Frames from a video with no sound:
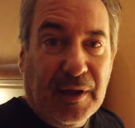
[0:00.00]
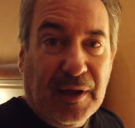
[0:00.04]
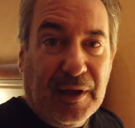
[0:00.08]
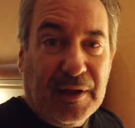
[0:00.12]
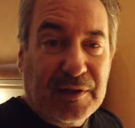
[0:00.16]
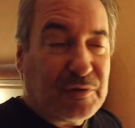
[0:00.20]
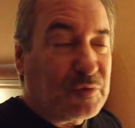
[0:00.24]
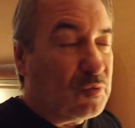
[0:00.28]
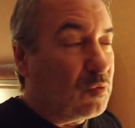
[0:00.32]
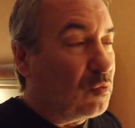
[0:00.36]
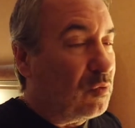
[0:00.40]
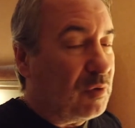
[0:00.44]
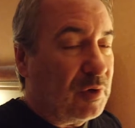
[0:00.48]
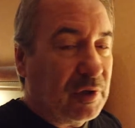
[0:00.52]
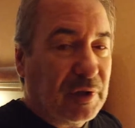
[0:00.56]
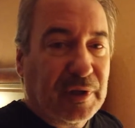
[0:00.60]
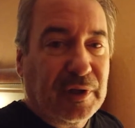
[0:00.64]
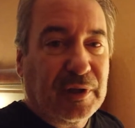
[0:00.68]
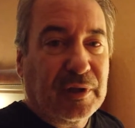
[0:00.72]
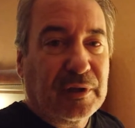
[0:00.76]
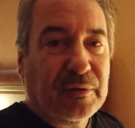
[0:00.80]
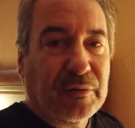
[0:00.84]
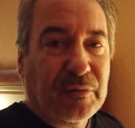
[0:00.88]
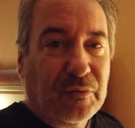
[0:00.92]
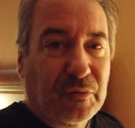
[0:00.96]
It's
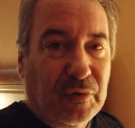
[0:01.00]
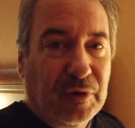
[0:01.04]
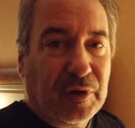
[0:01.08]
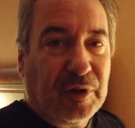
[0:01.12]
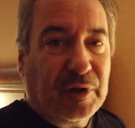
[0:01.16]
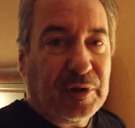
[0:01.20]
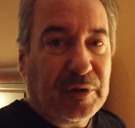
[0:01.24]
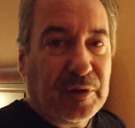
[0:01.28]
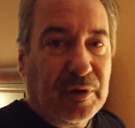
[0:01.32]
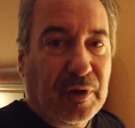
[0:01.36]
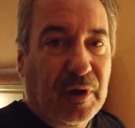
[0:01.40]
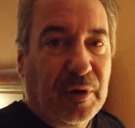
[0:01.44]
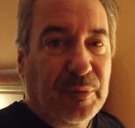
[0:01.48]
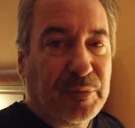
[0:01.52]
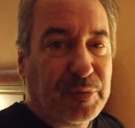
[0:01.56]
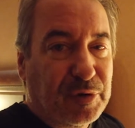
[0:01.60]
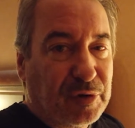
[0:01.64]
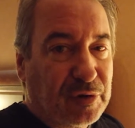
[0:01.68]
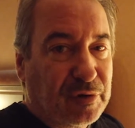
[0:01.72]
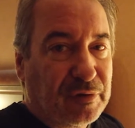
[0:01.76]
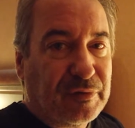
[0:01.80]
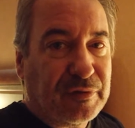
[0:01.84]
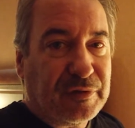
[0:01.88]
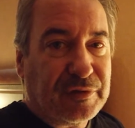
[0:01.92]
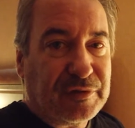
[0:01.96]
really, really a
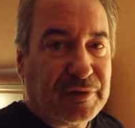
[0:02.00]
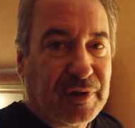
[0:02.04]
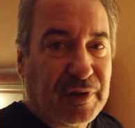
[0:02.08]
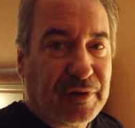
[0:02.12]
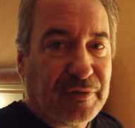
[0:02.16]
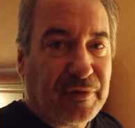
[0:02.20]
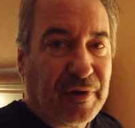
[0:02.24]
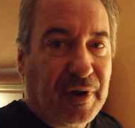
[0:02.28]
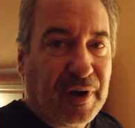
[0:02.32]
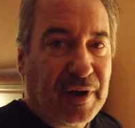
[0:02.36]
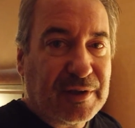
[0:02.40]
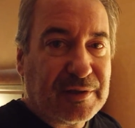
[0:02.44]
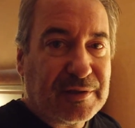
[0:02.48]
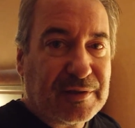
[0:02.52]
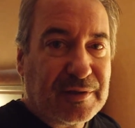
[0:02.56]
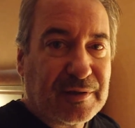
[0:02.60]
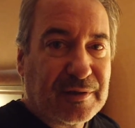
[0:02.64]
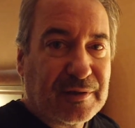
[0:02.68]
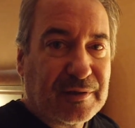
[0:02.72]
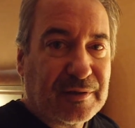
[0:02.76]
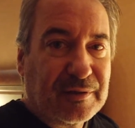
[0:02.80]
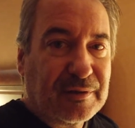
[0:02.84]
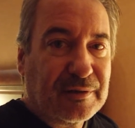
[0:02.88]
beautiful sunrise.